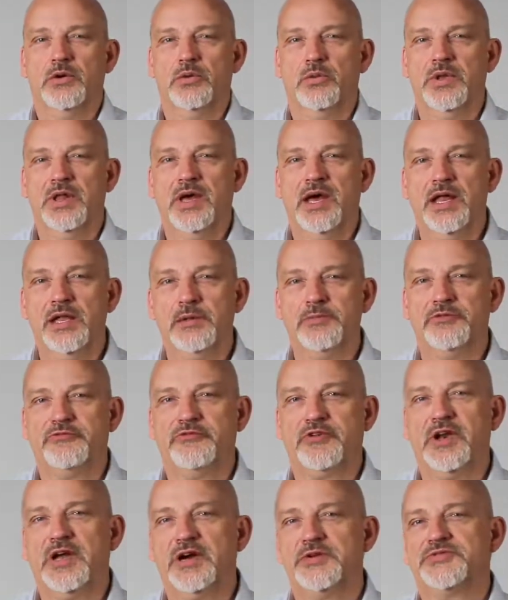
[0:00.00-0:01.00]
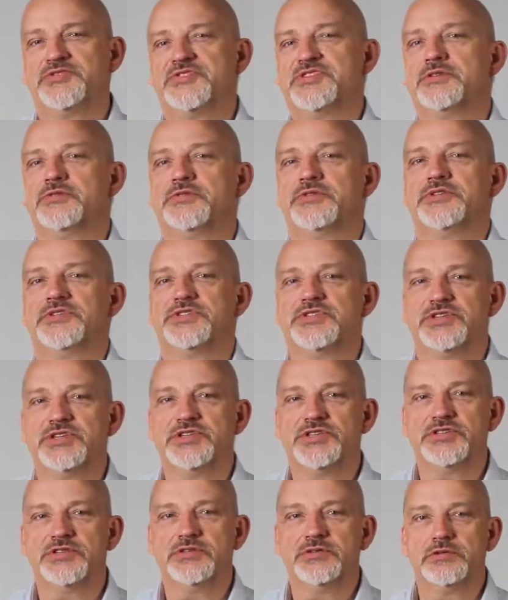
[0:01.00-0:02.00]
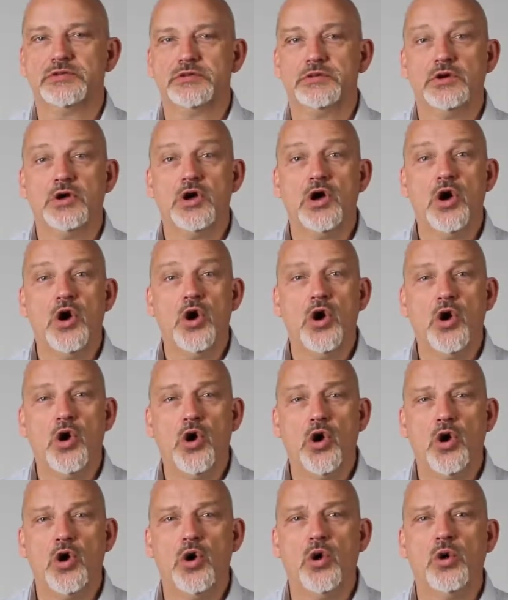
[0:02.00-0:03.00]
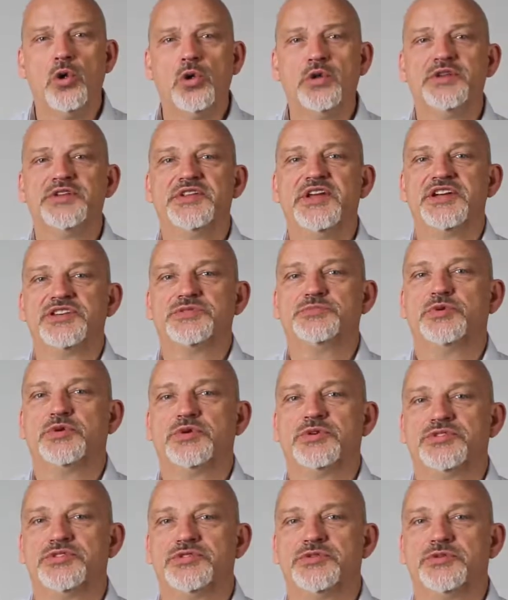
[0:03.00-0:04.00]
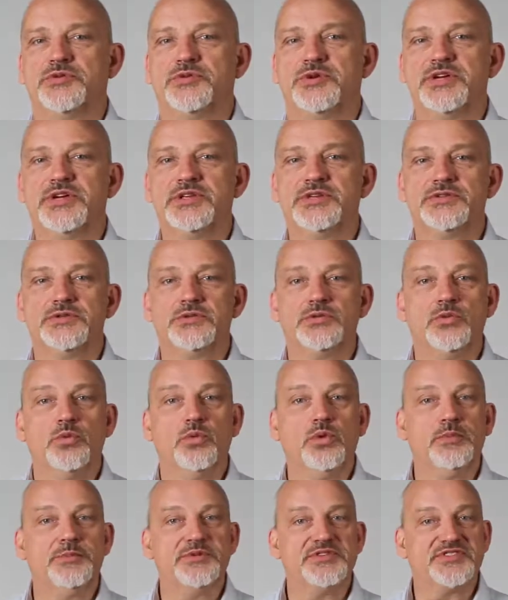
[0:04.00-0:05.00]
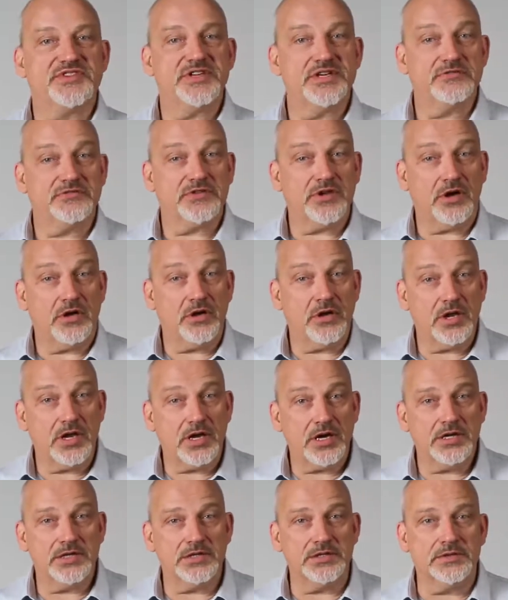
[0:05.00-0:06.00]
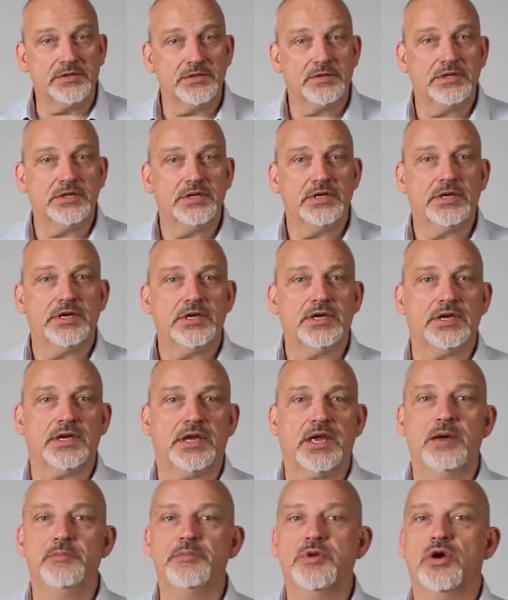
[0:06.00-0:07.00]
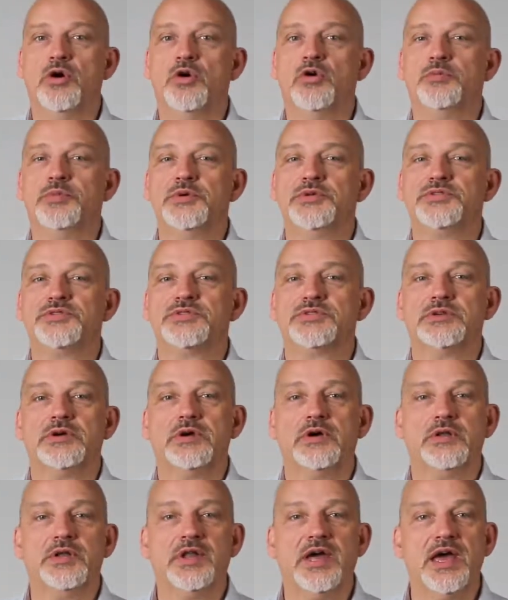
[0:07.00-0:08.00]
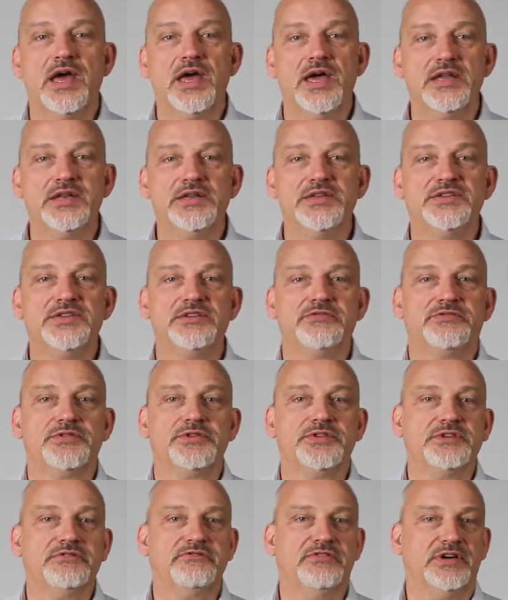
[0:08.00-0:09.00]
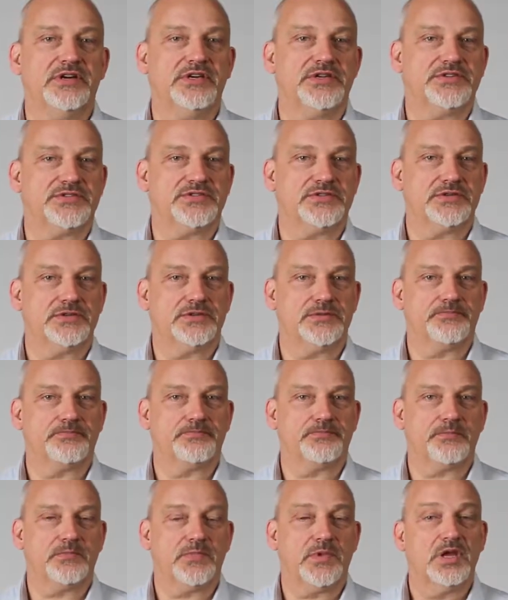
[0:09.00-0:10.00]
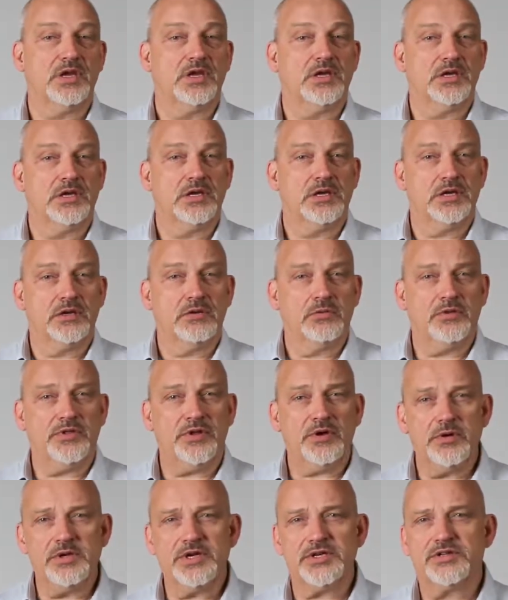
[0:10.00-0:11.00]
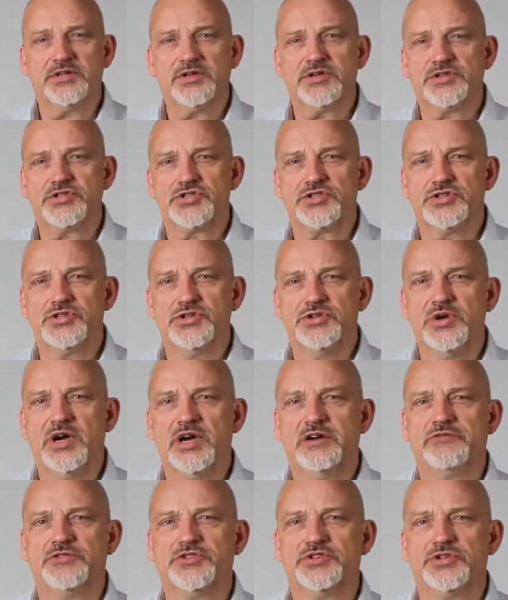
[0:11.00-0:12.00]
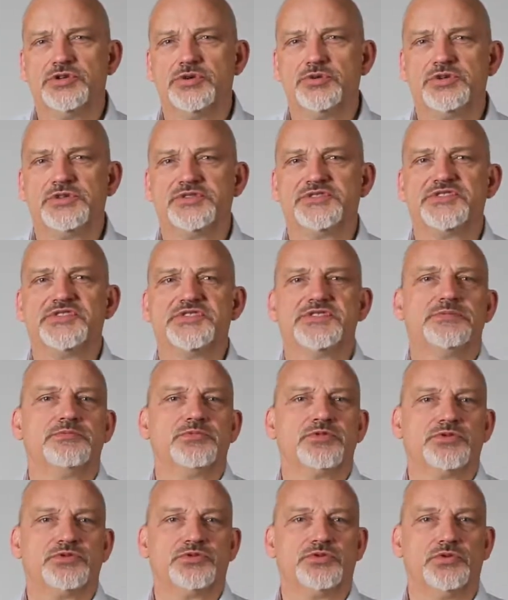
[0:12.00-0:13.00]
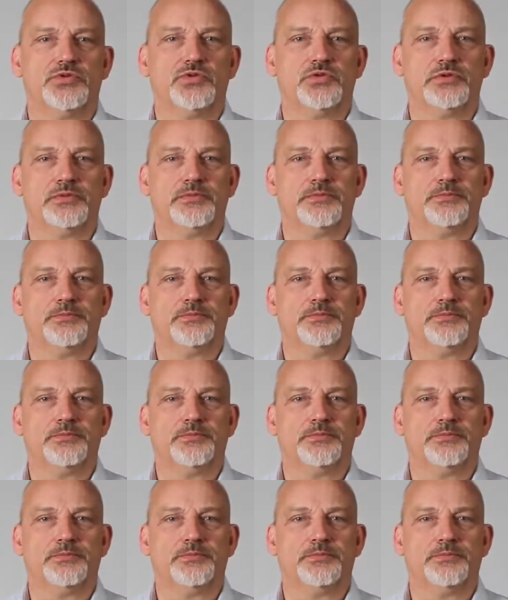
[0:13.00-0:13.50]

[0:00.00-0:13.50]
With the help of cloud synchronization, all the dashboards you create will be saved online and can be opened on any different device. With AUDAC Touch, you have a total system control.